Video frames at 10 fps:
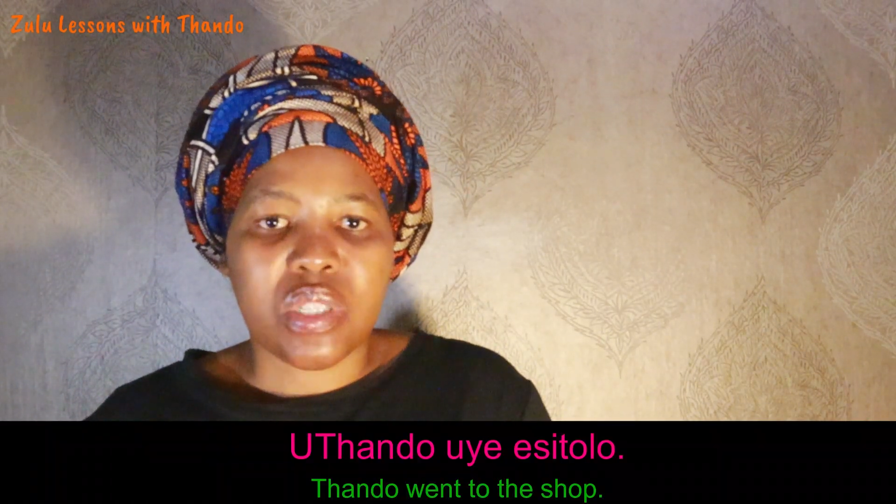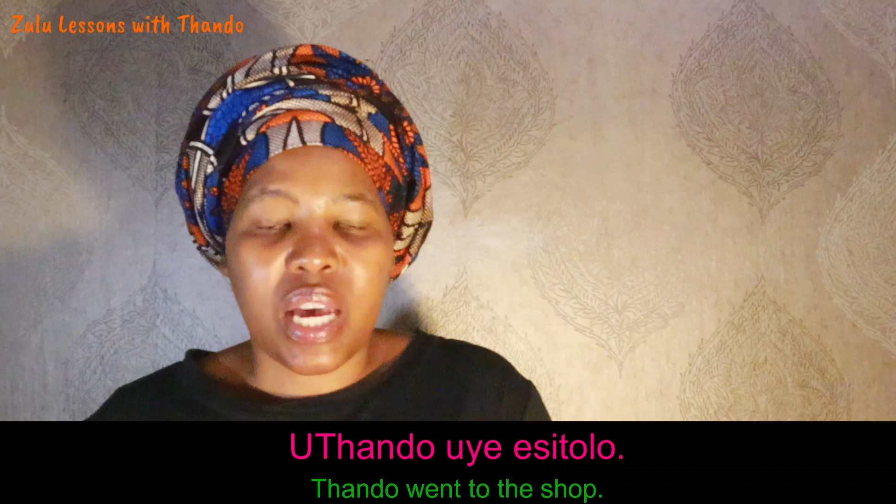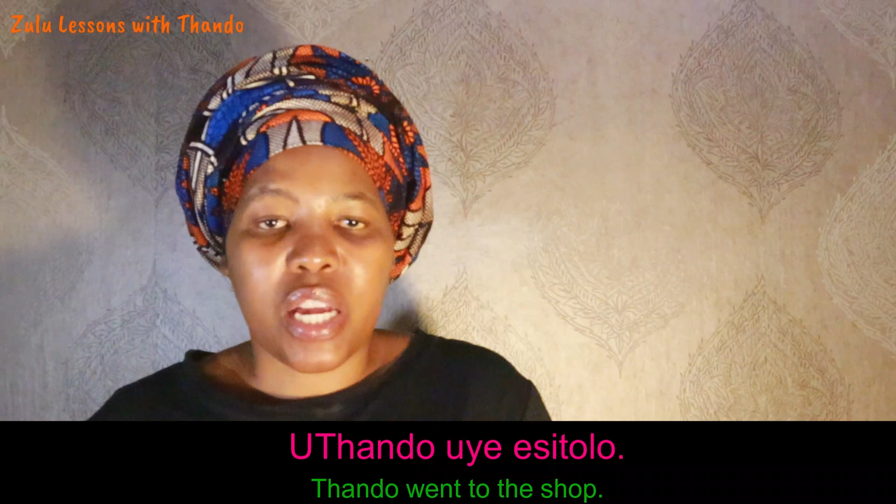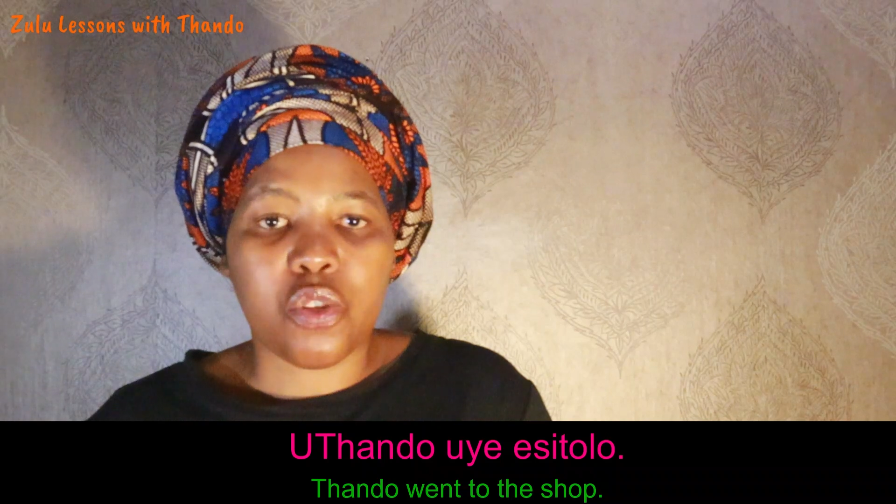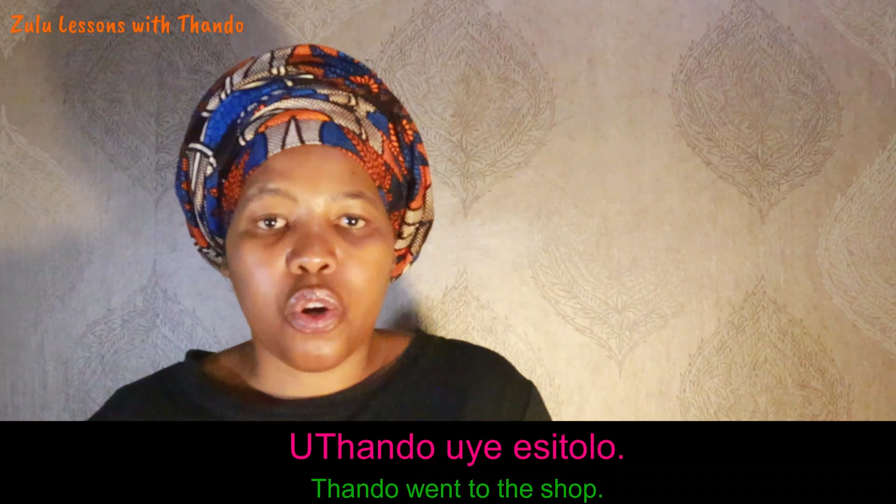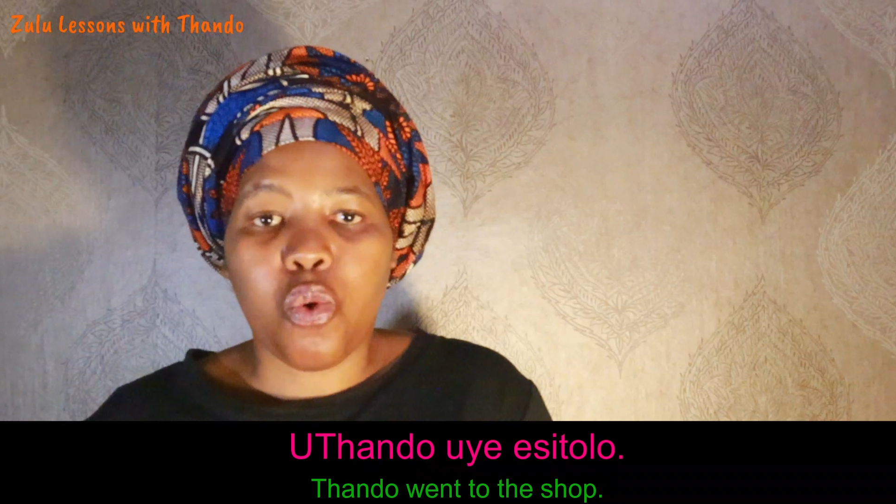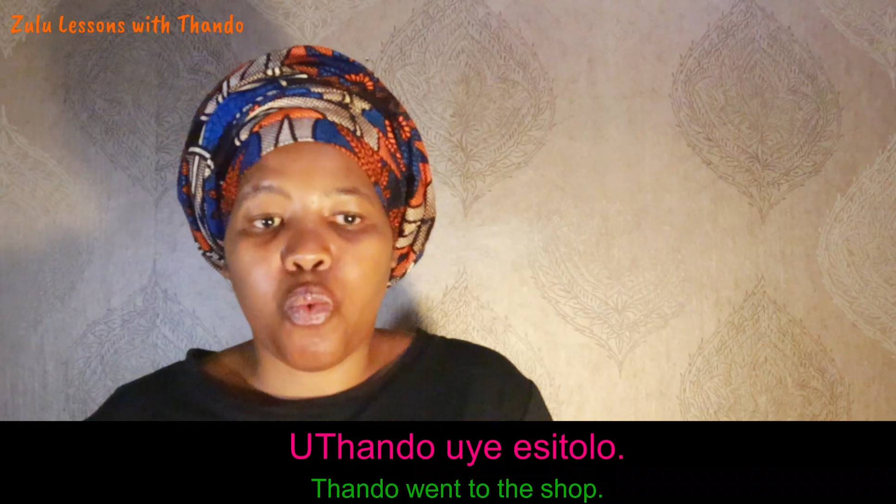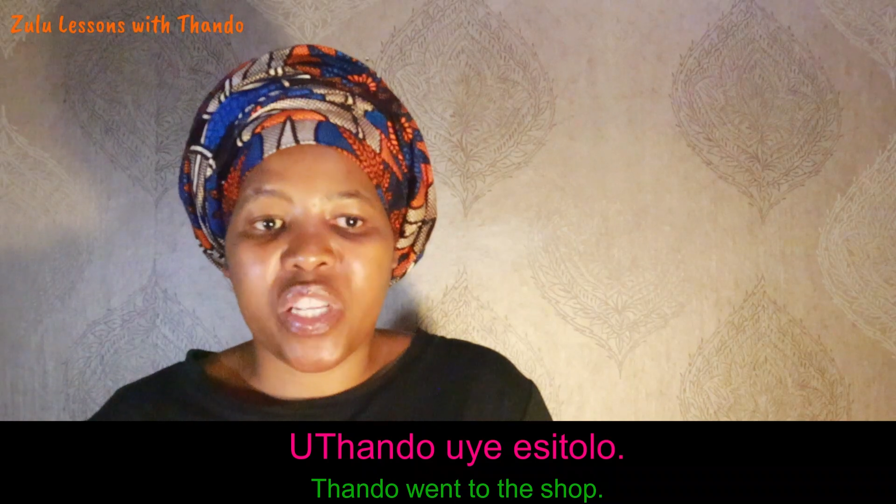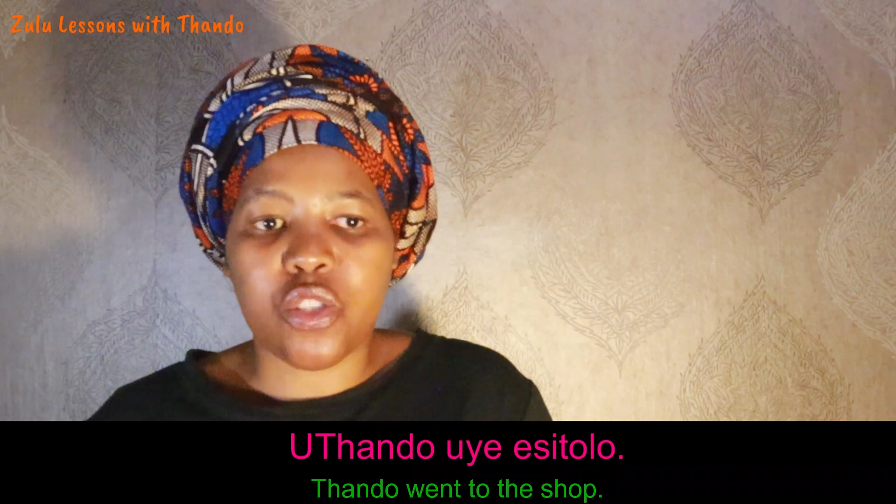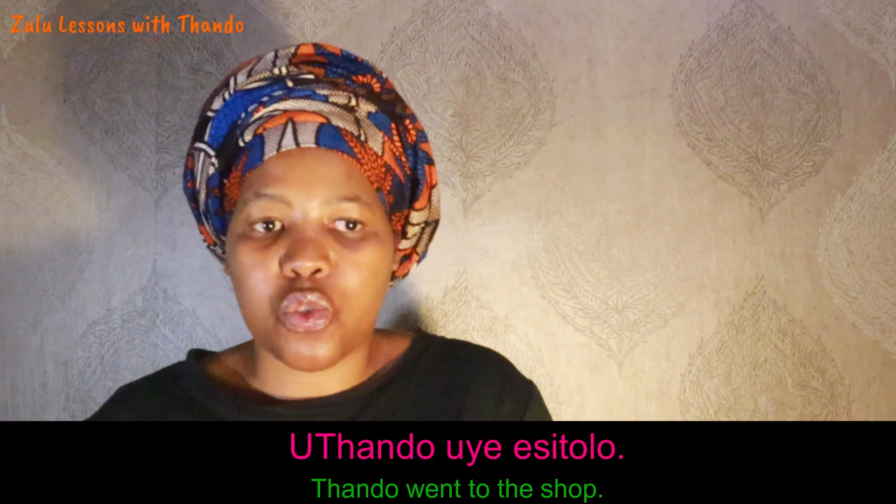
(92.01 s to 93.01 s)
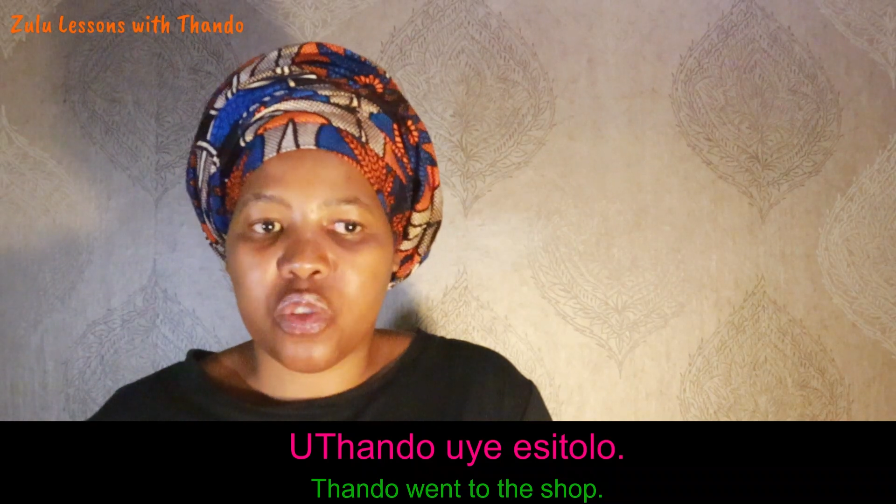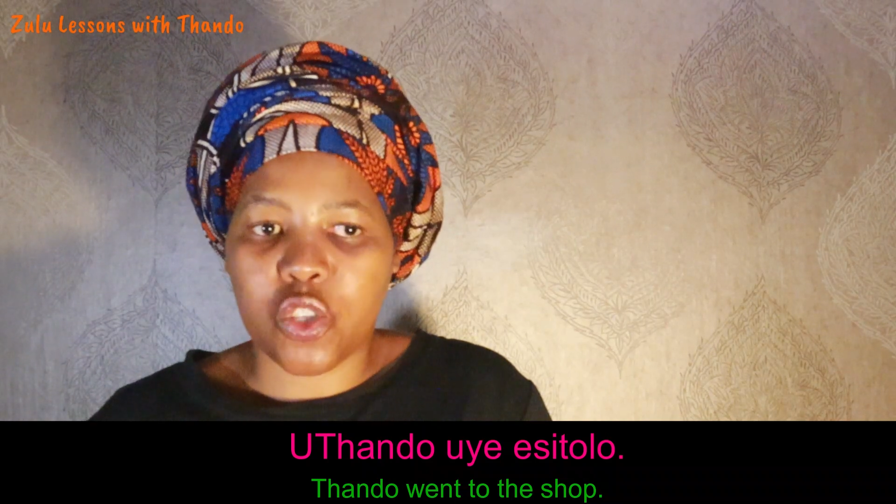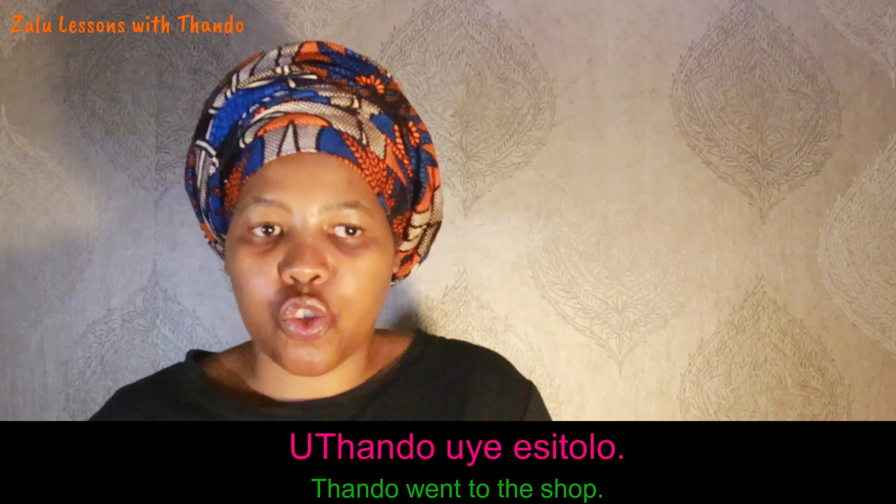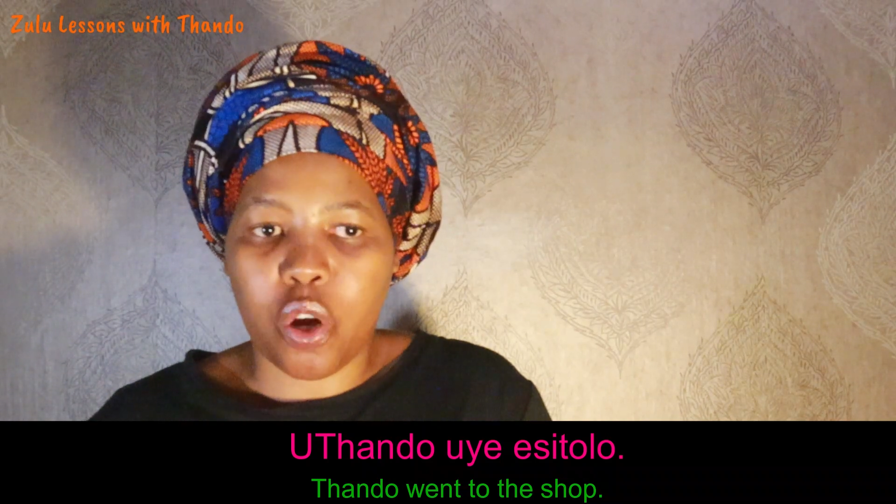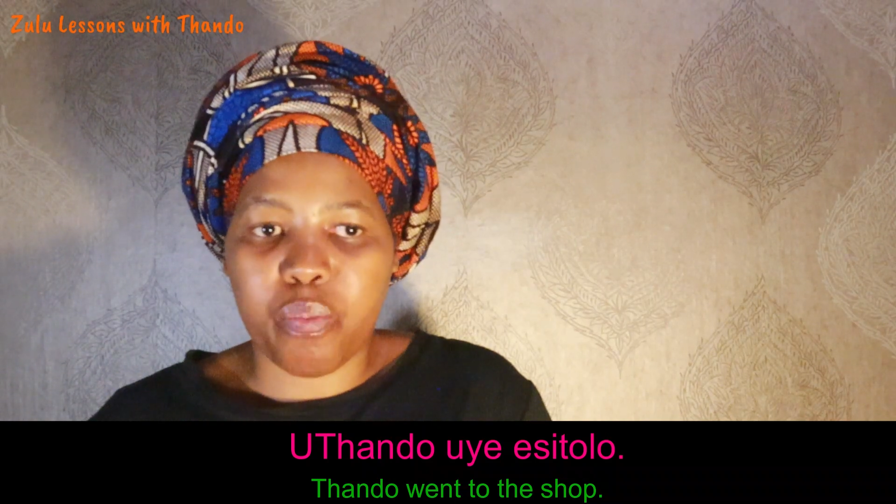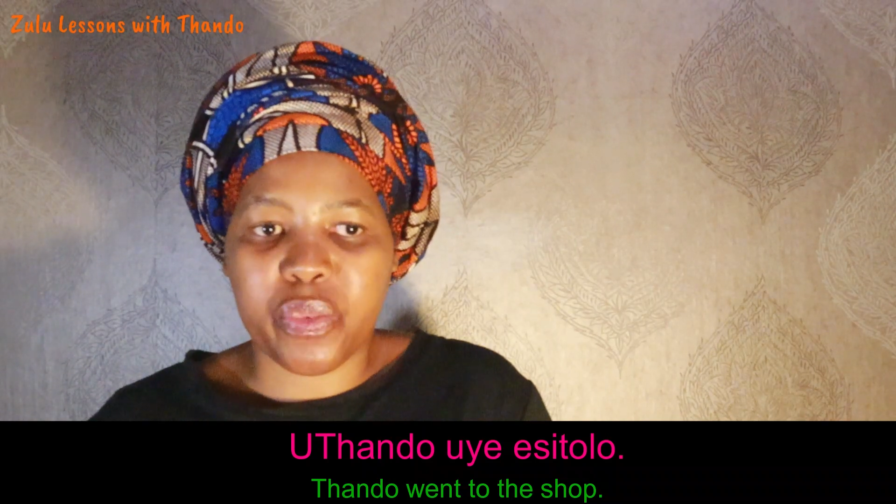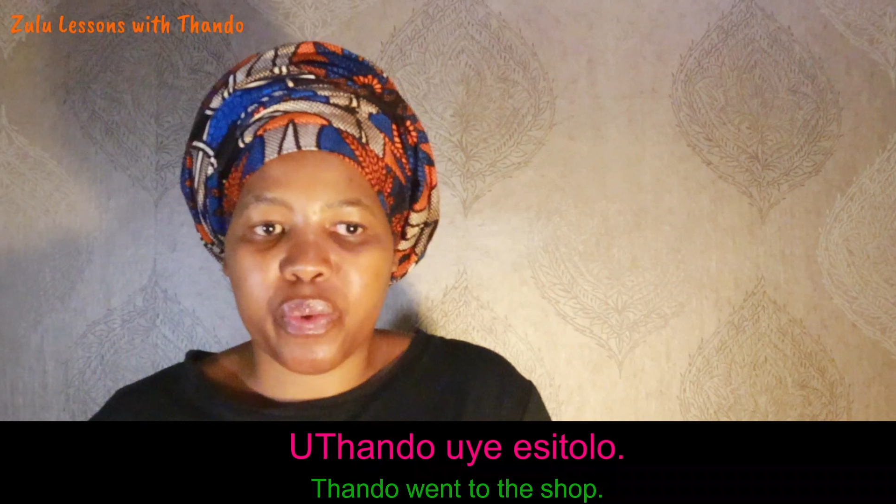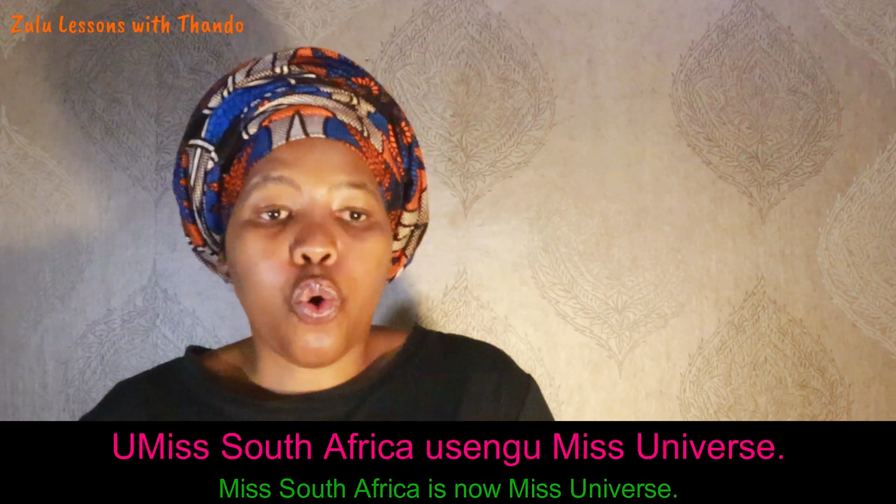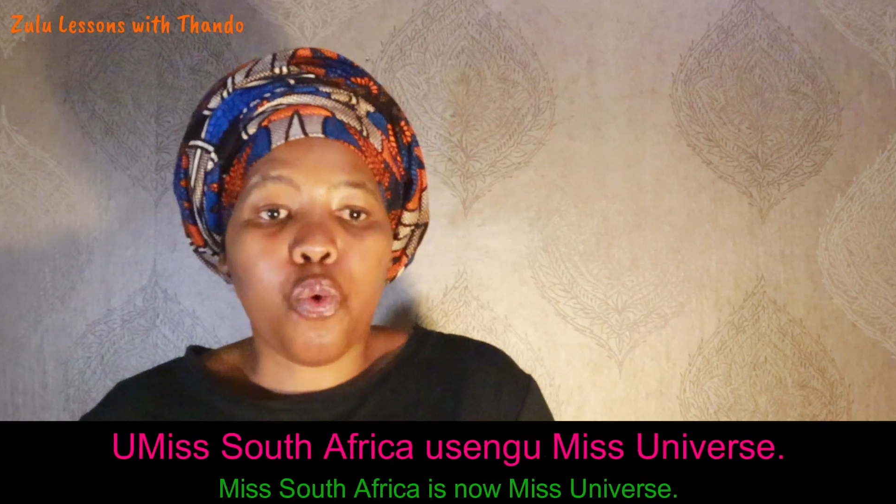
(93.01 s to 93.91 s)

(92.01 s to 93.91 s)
Thando went to the shop.